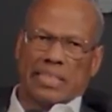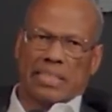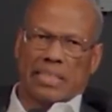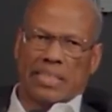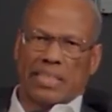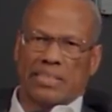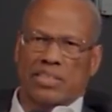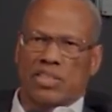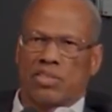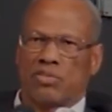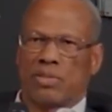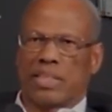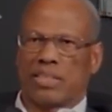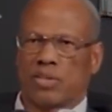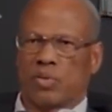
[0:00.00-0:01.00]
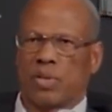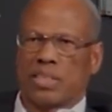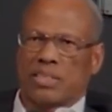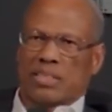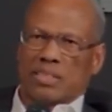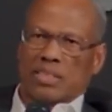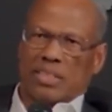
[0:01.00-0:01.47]
It's a great
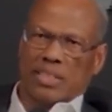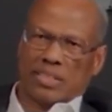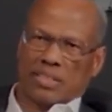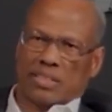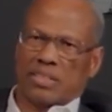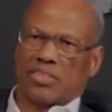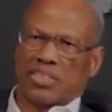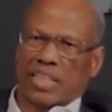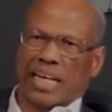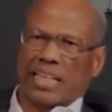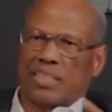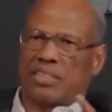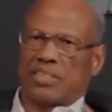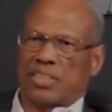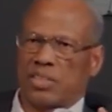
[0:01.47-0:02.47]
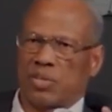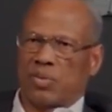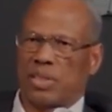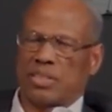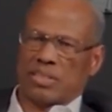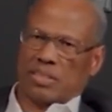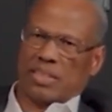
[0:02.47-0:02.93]
question. It's the challenging
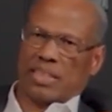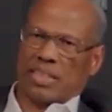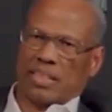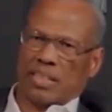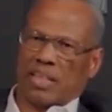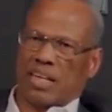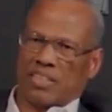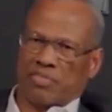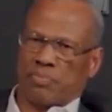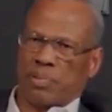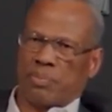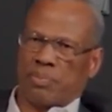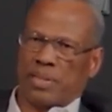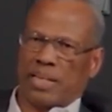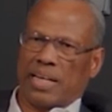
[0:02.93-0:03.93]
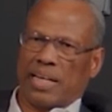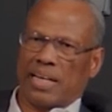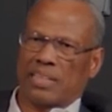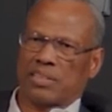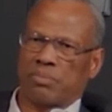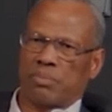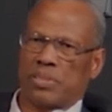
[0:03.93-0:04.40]
question that a lot of people
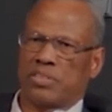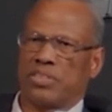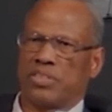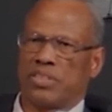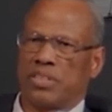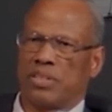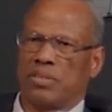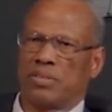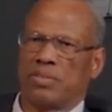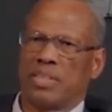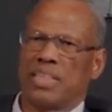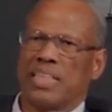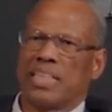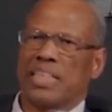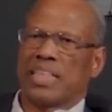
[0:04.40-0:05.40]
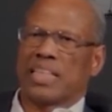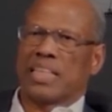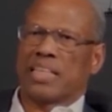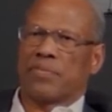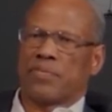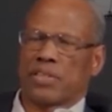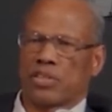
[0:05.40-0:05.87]
ask. But you know,
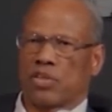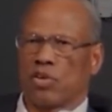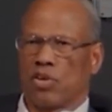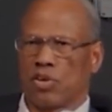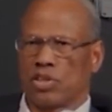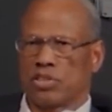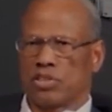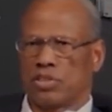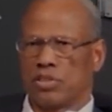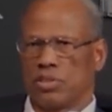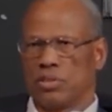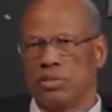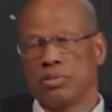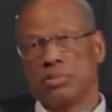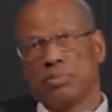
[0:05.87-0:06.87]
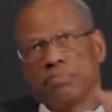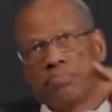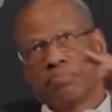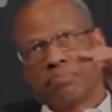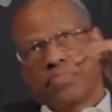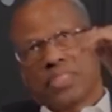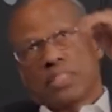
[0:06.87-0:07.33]
if it costs you
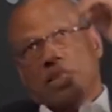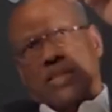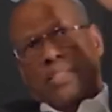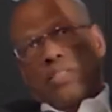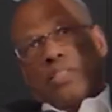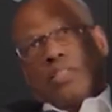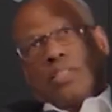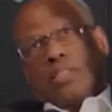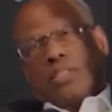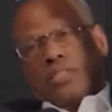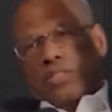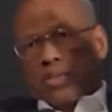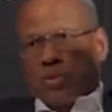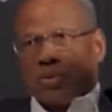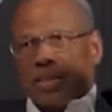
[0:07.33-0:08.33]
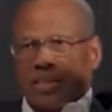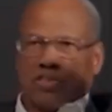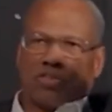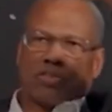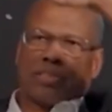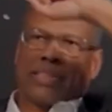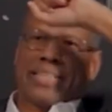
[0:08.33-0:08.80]
two
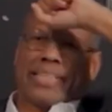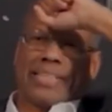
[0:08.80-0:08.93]
hundred